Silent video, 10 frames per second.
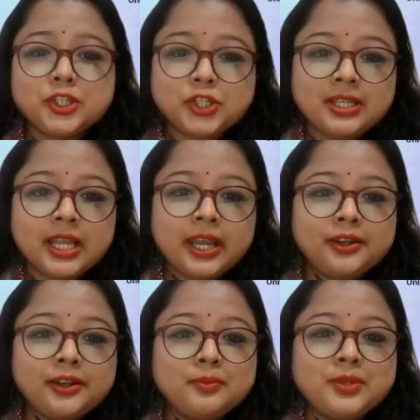Mr.
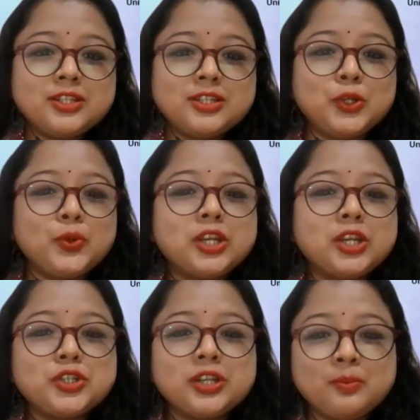Sachin Nair,
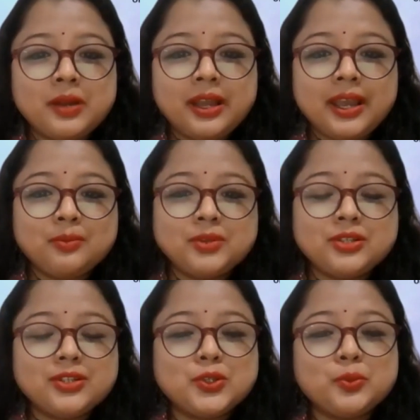Mr. Yogesh Sharma,
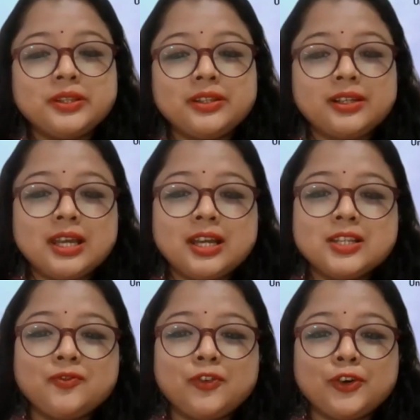and Mr.
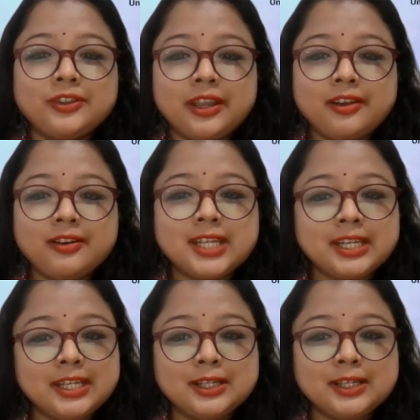Sumantra Das for their
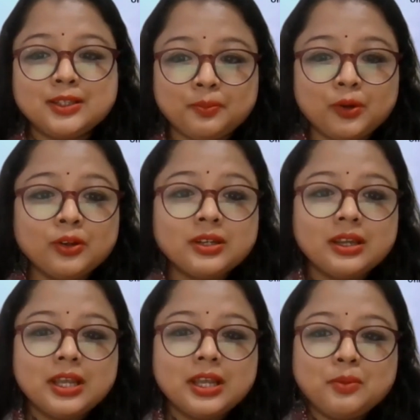technical
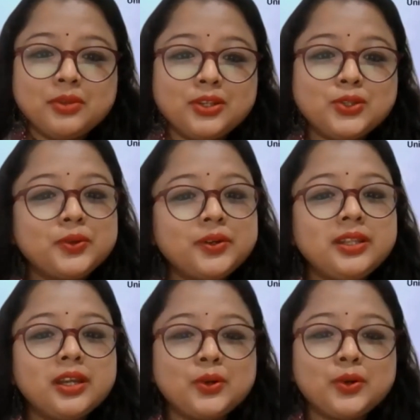support, Ms.
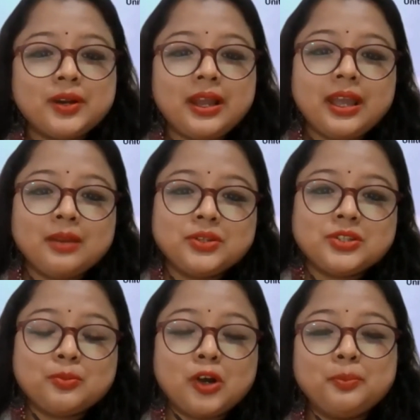Sukriti Arora and
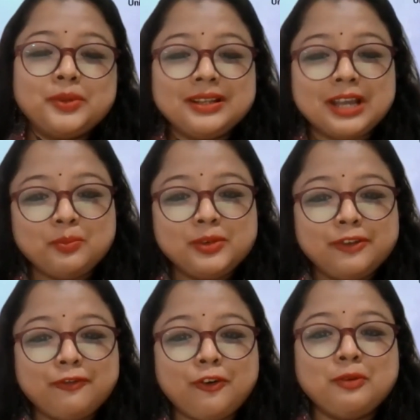Mr. Mohammed
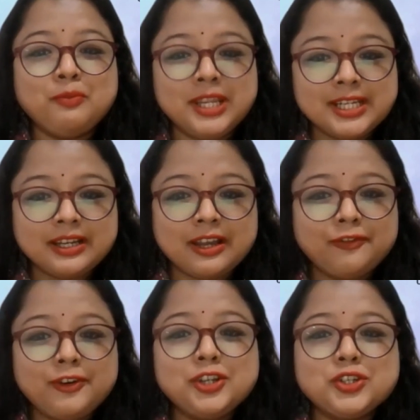Kamal for media
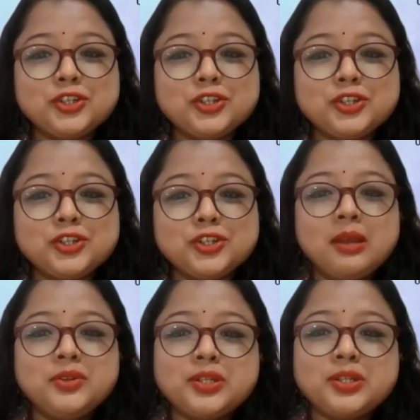coverage,
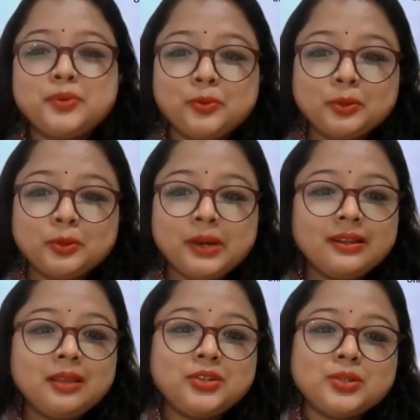Mr. Pramod
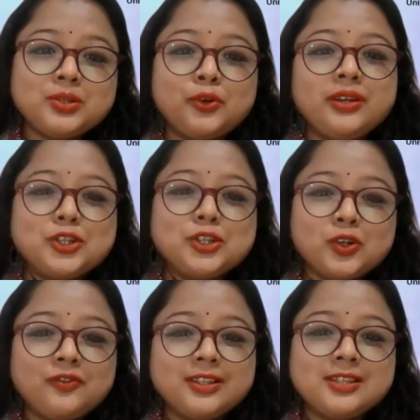Pandey, Mr. Mohit
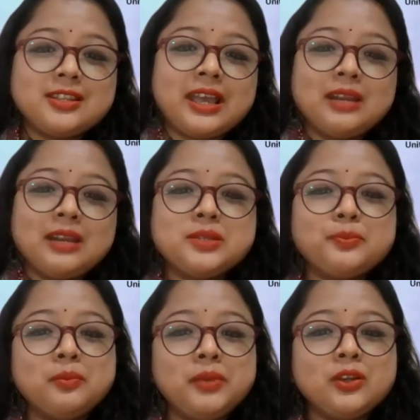Kishore Vats, and Ms.
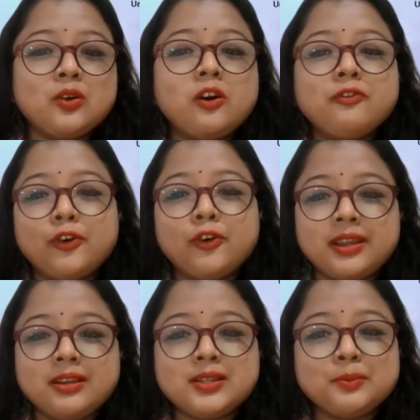Manmeet Kaur for
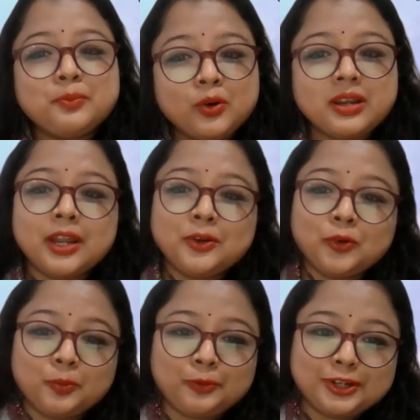their support and
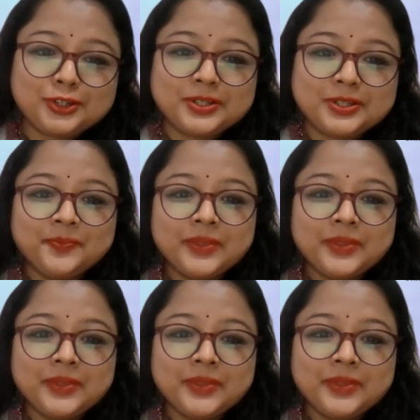cooperation.